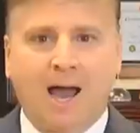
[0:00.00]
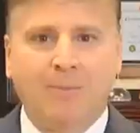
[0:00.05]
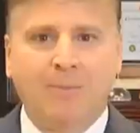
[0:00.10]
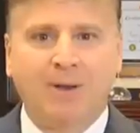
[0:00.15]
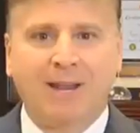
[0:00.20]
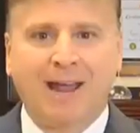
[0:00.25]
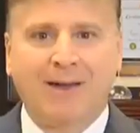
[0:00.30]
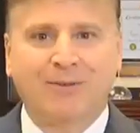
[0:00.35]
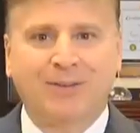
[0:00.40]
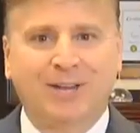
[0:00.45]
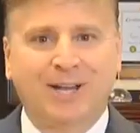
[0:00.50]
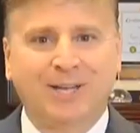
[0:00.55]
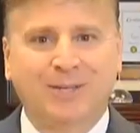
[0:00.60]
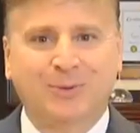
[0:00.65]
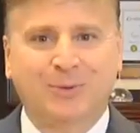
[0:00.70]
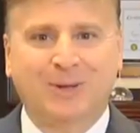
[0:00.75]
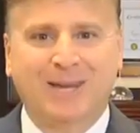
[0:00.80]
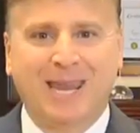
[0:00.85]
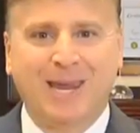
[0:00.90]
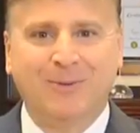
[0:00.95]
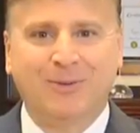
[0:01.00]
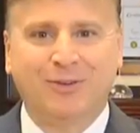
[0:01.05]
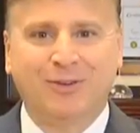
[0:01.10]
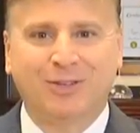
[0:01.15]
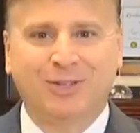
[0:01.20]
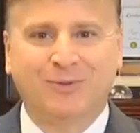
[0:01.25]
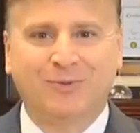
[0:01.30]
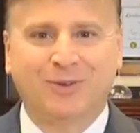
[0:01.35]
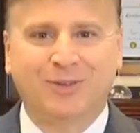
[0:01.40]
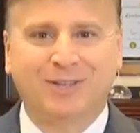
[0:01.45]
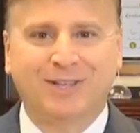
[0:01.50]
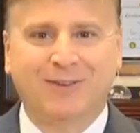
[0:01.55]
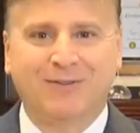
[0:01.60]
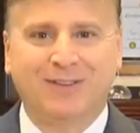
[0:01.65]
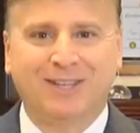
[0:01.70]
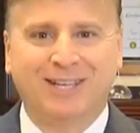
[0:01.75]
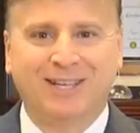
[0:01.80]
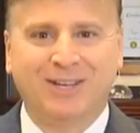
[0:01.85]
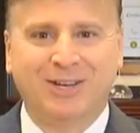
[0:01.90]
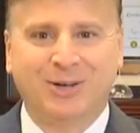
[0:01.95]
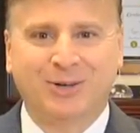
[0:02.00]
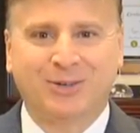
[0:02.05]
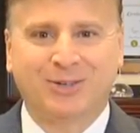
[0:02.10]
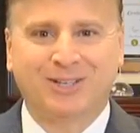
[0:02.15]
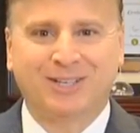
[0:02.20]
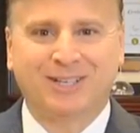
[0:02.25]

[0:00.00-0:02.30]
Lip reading: I've been advertising with Cablevision for 17 years.